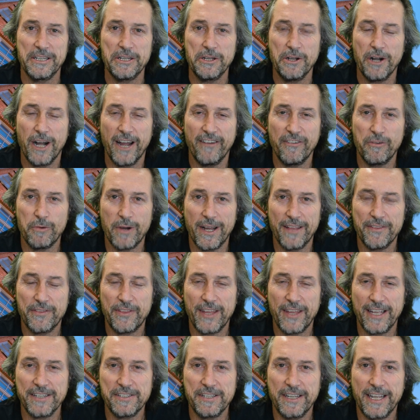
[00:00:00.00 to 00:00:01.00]
Hi everyone,
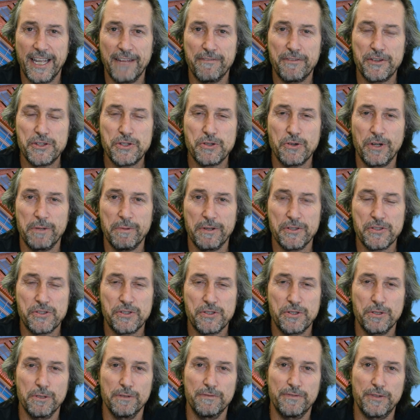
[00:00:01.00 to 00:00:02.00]
thanks again for joining on
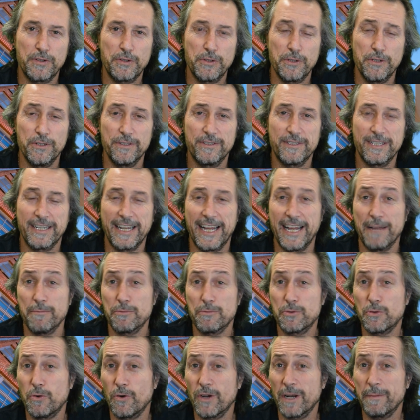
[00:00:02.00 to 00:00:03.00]
Sealed For Good. Today
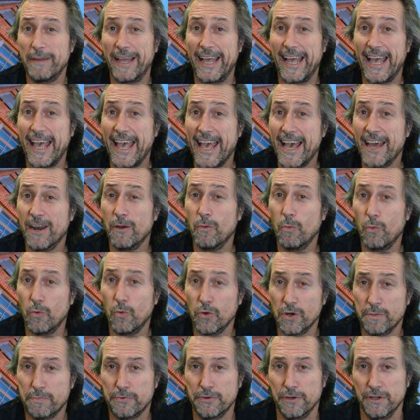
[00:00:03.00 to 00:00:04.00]
I'm talking about how to
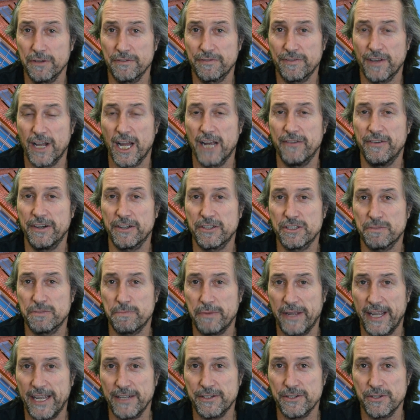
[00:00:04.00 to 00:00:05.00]
waterproof over
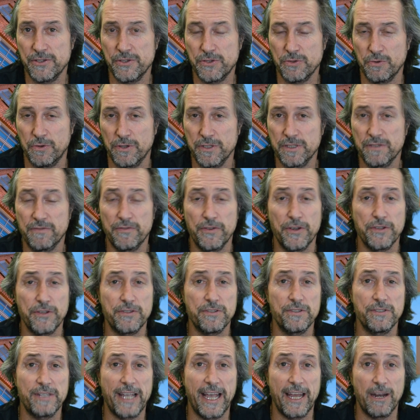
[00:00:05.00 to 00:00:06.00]
expansion joints
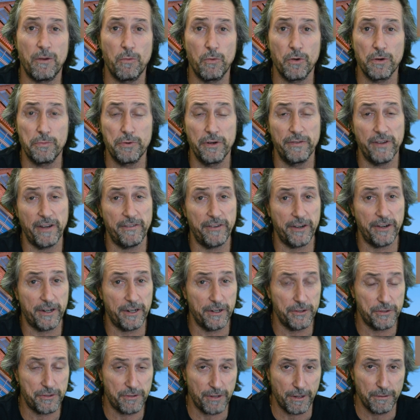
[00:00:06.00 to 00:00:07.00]
versus how to waterproof over a
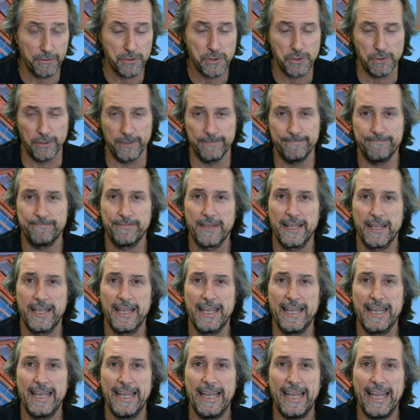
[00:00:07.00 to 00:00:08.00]
control joint.
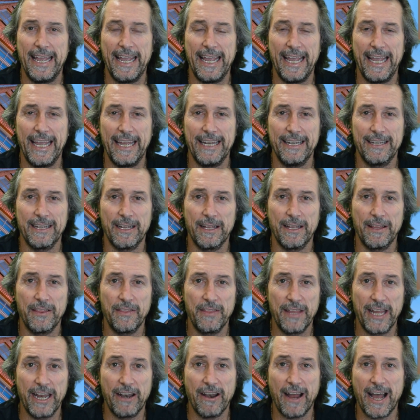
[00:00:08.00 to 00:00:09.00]
And
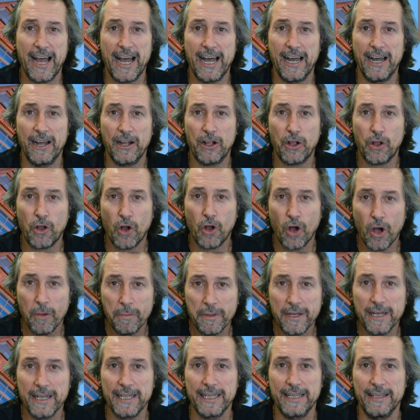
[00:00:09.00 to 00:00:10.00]
there are
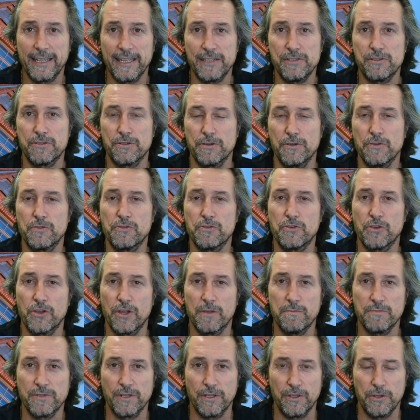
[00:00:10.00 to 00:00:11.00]
commonly these two
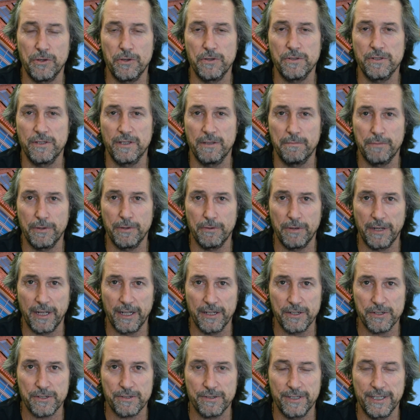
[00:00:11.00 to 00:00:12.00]
terms are used in the building
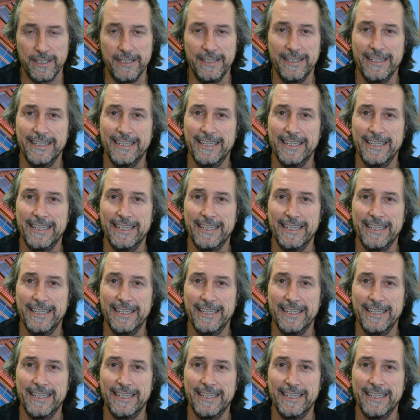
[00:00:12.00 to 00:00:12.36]
industry,